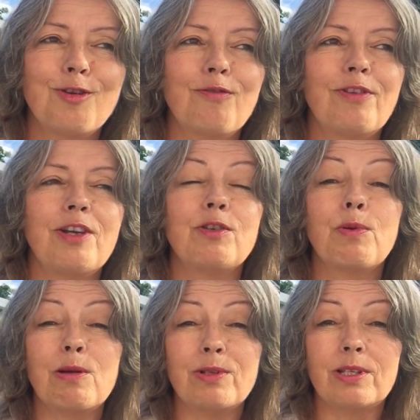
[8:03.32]
truthfully, I was
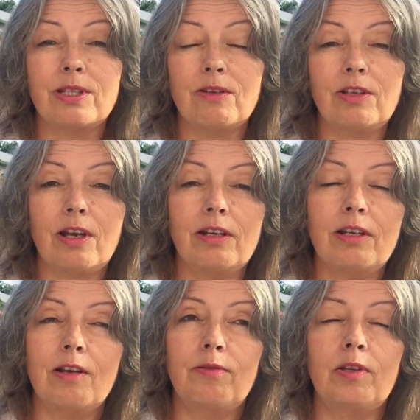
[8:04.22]
probably still young
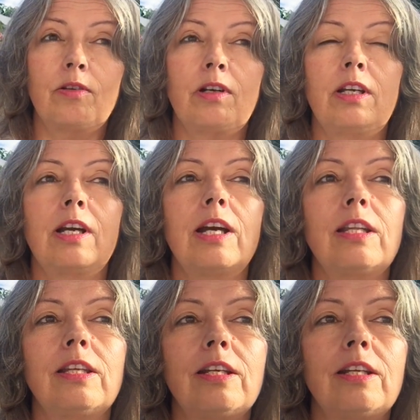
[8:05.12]
enough at
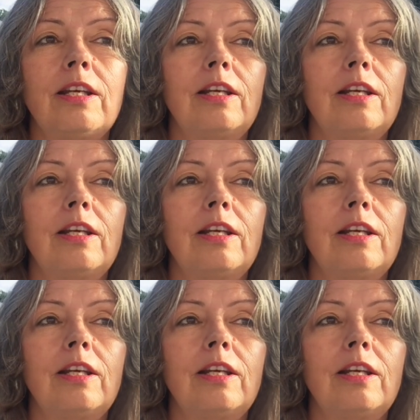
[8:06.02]
39 that